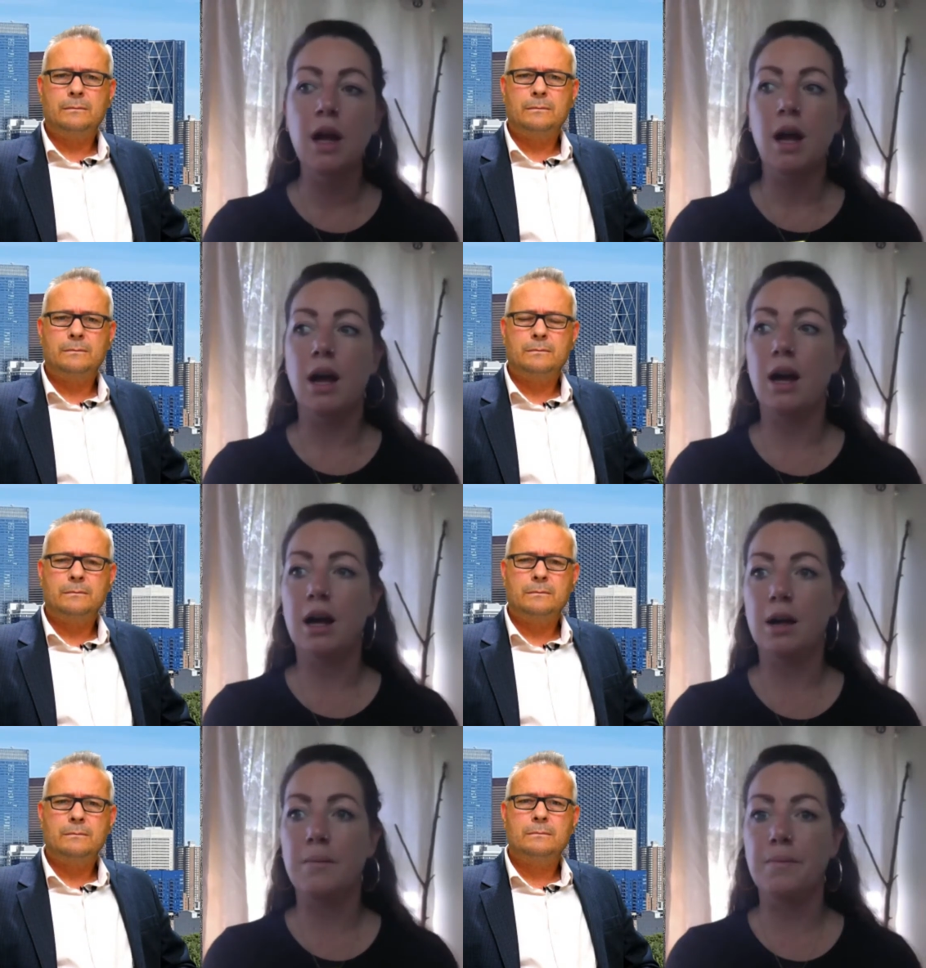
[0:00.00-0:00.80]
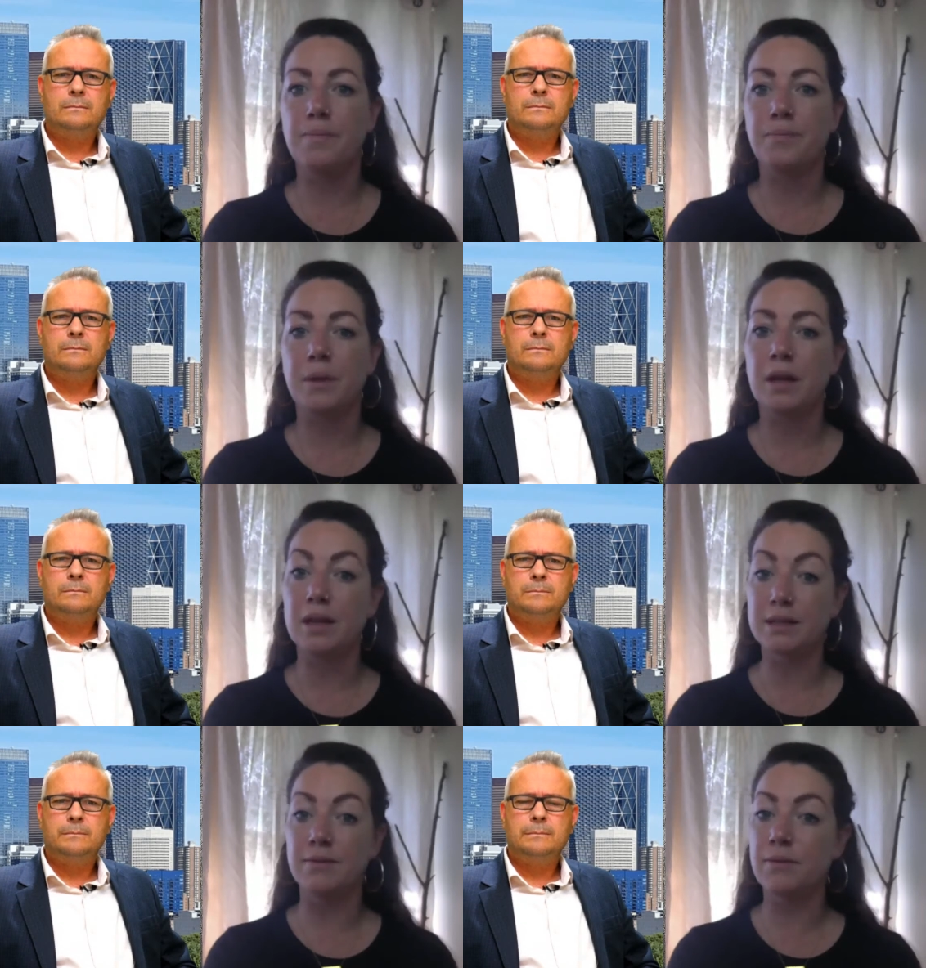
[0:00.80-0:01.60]
Speaker 1: Um,
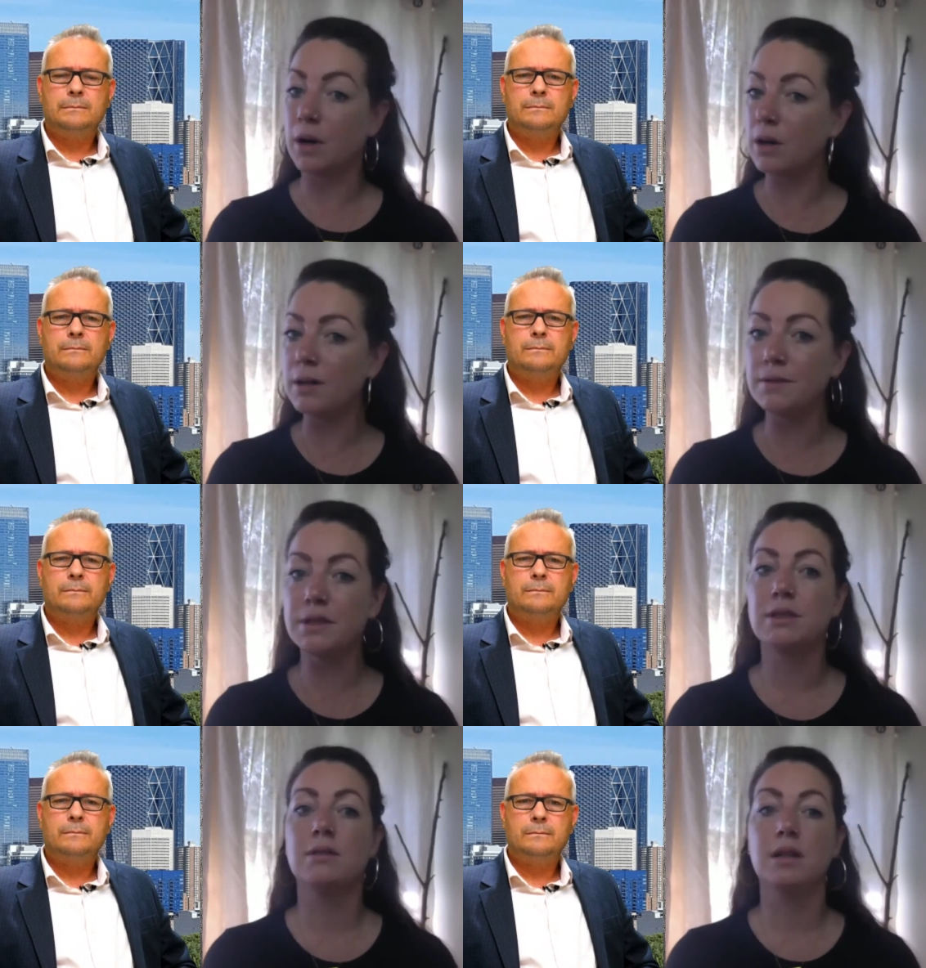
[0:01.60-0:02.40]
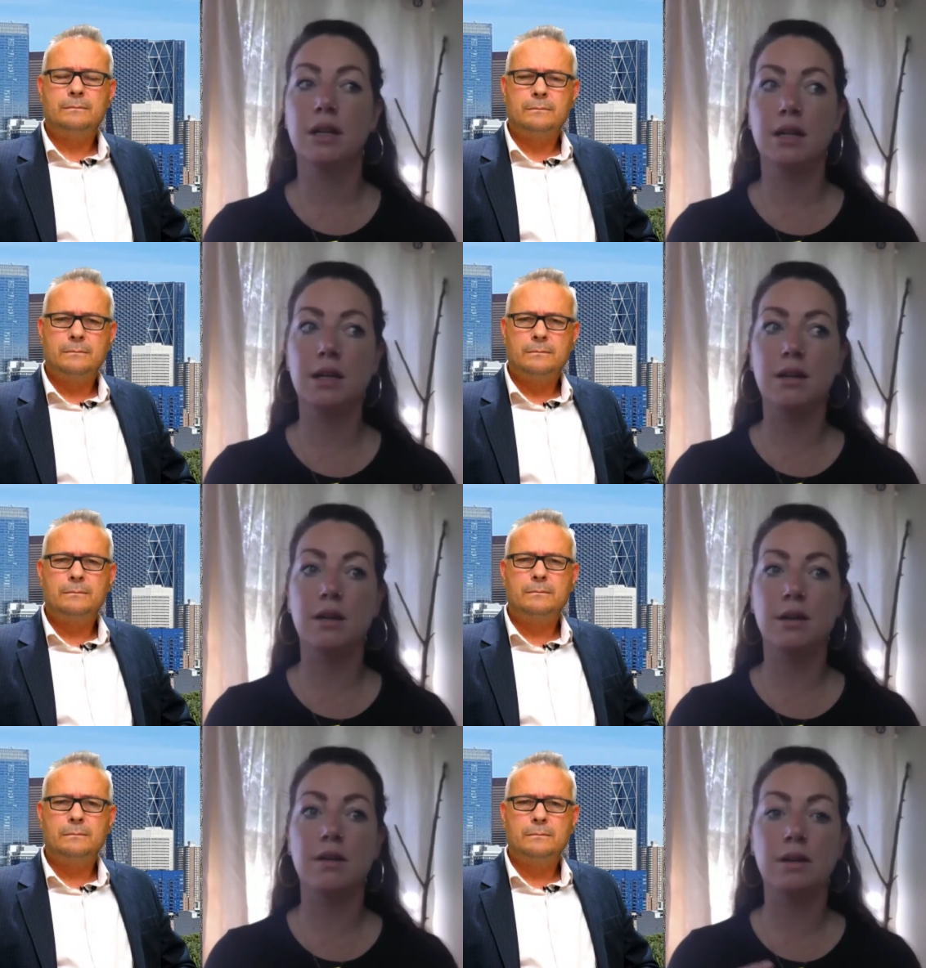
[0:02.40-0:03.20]
he's involved in
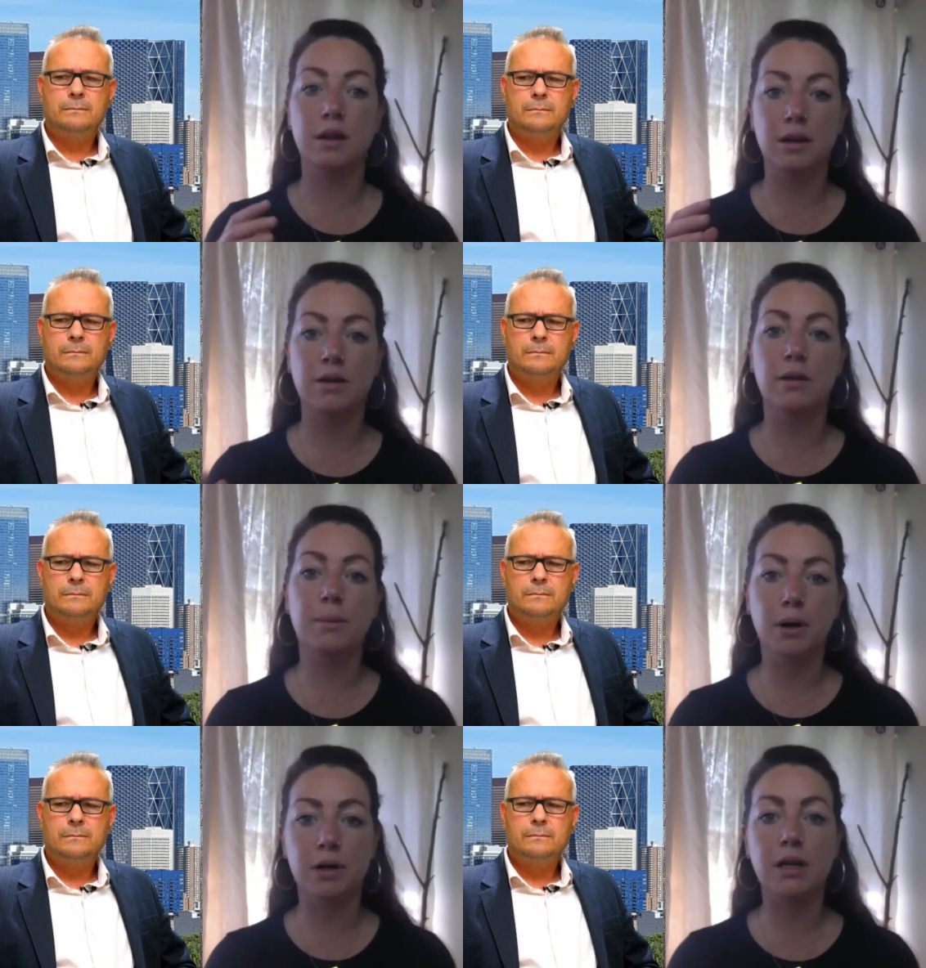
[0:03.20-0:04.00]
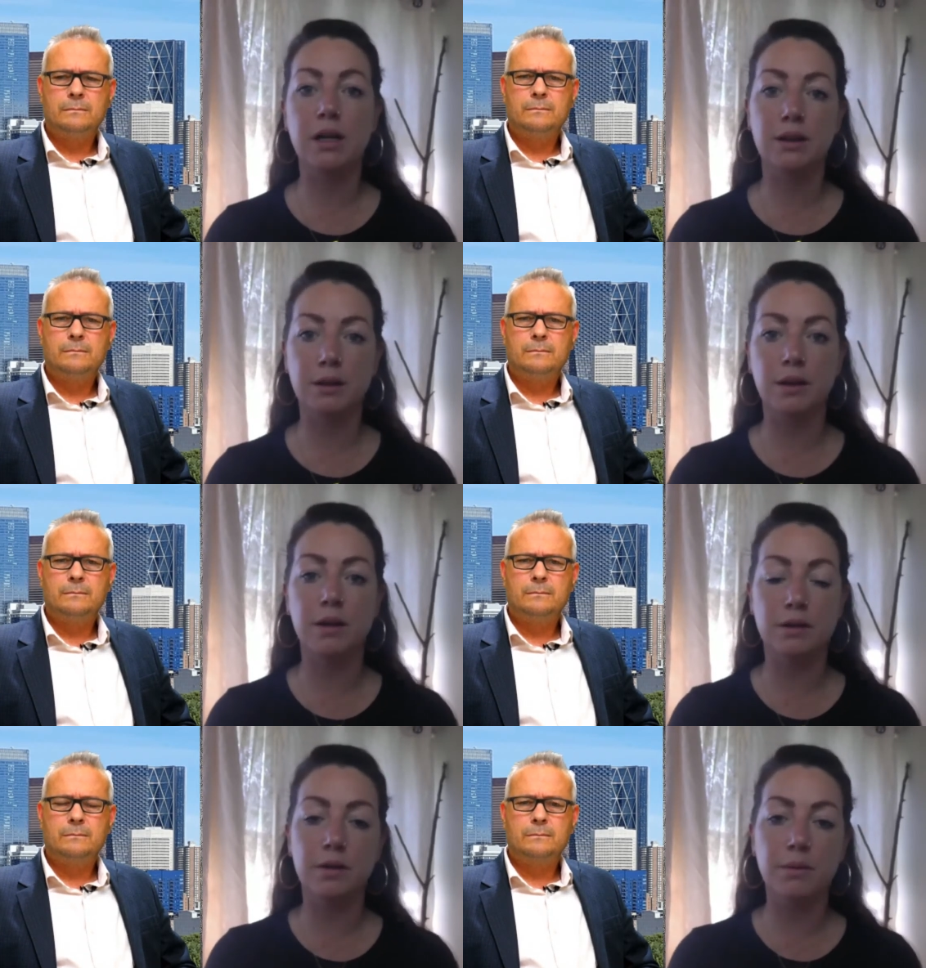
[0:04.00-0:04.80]
the the party and the
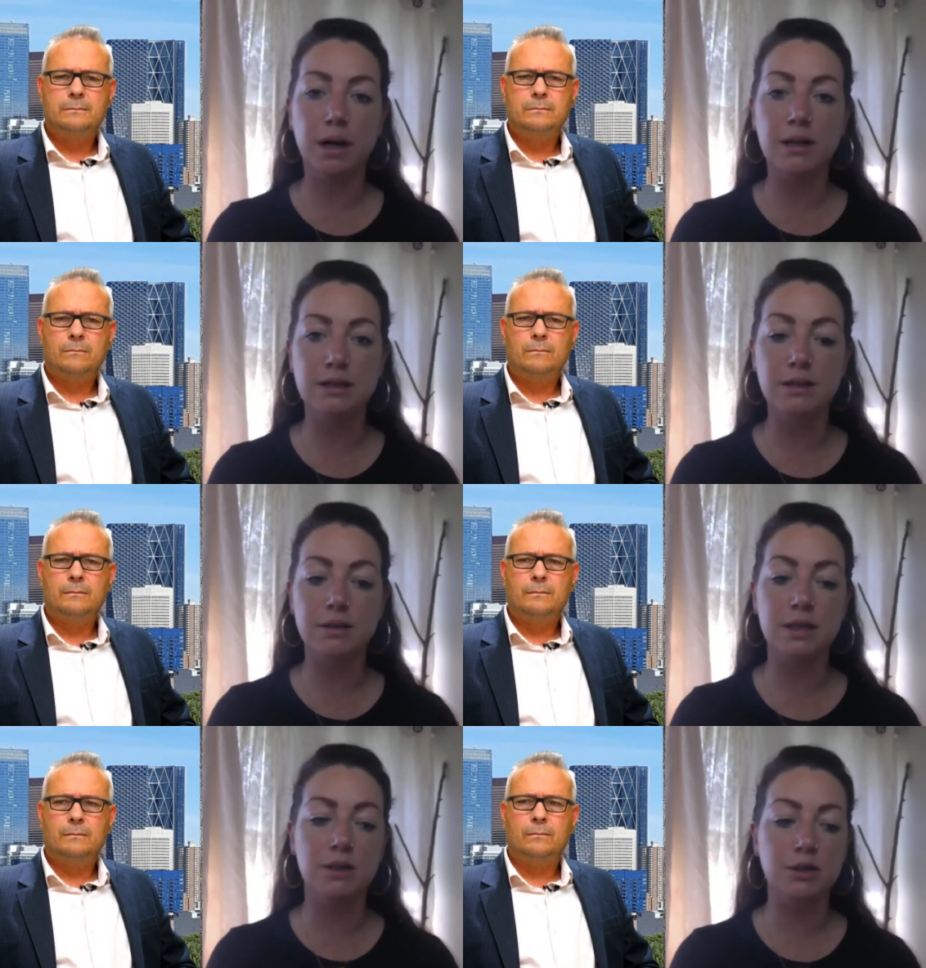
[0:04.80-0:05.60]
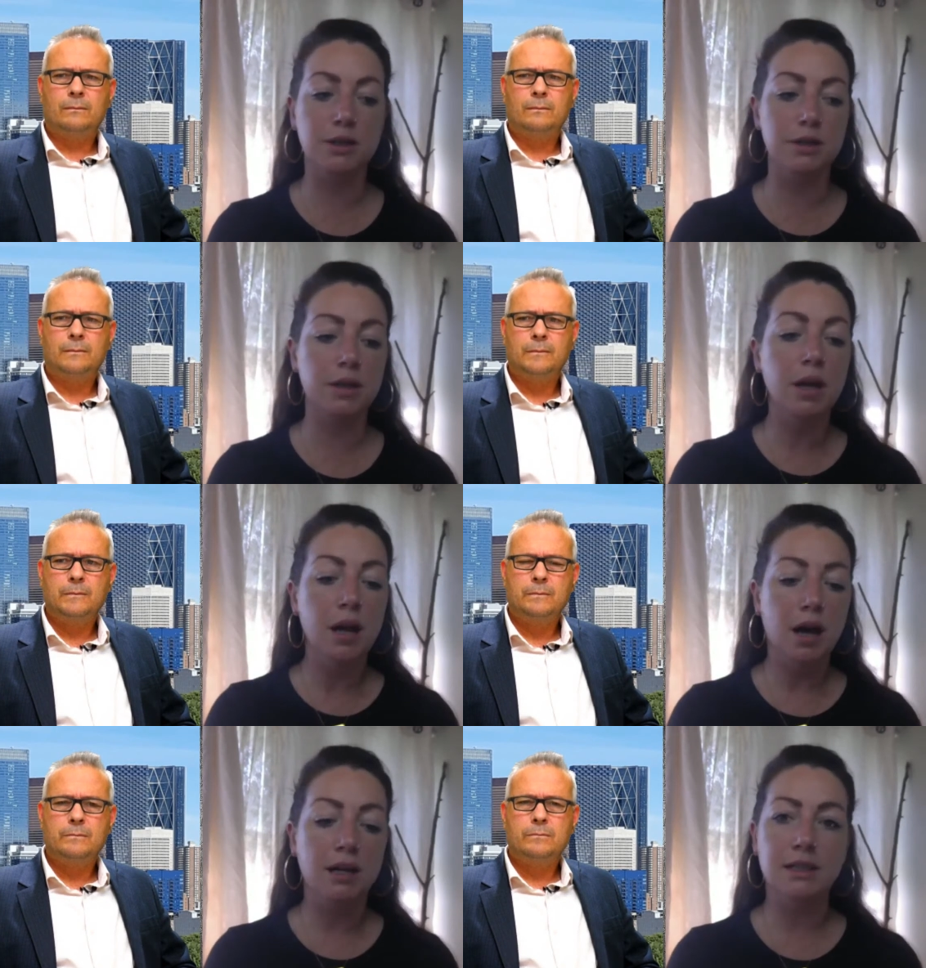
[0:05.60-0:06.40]
the riding association
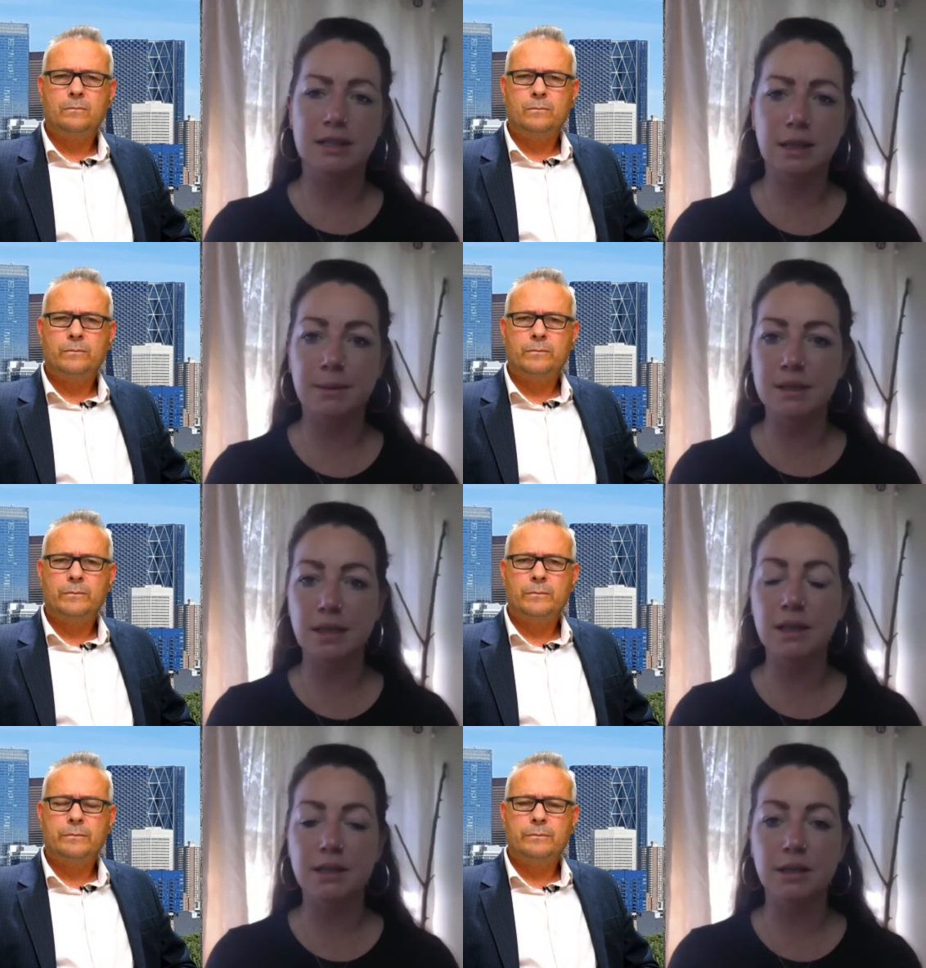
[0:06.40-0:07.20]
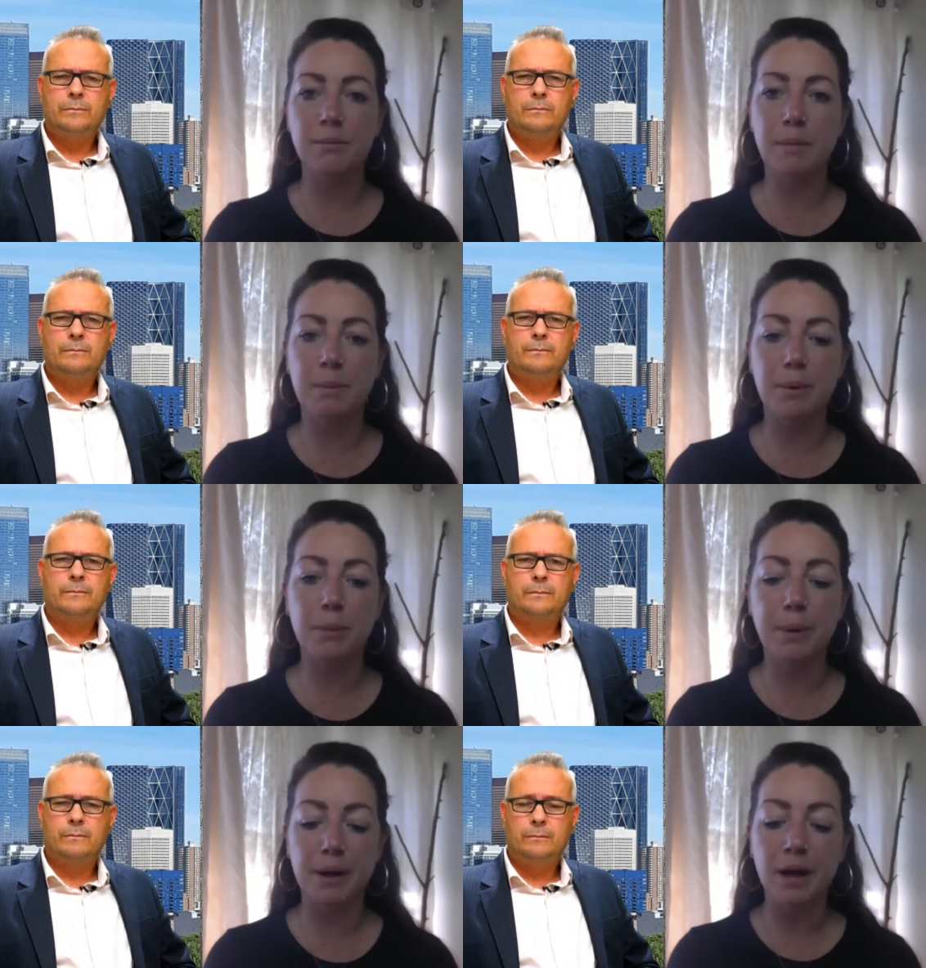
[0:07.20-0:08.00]
uh, to some extent. He's not a member,
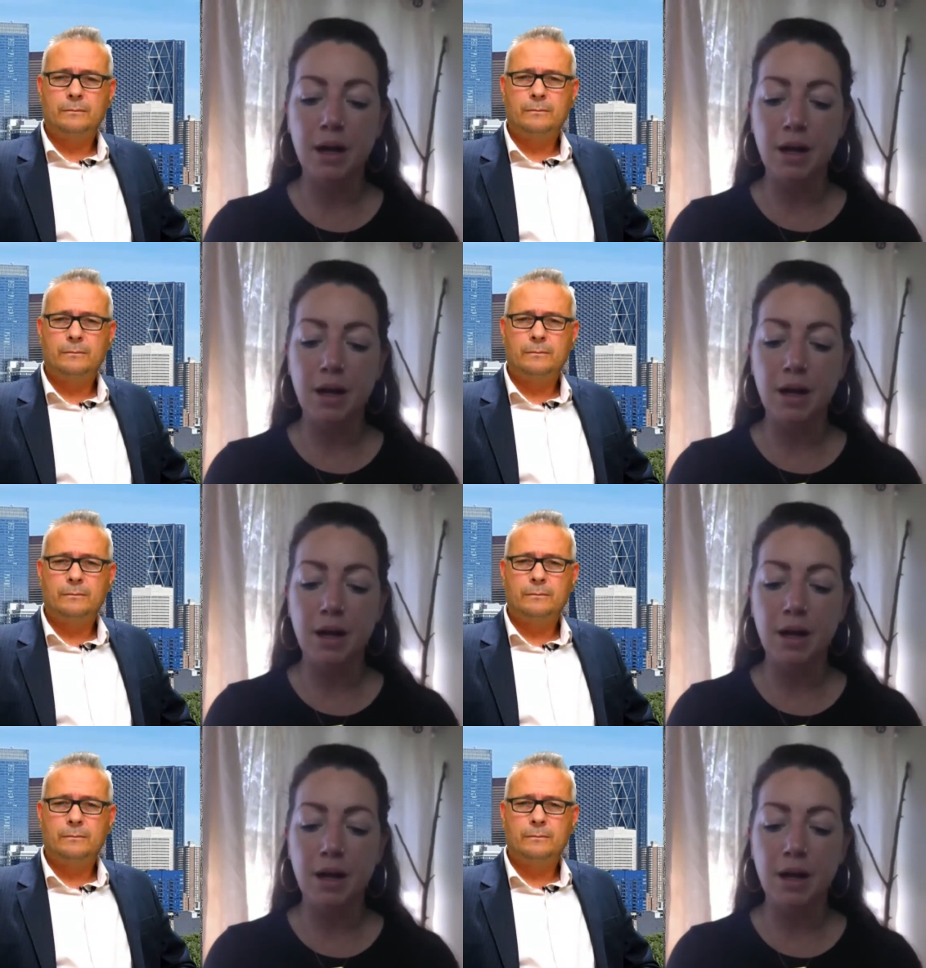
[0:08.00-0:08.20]
but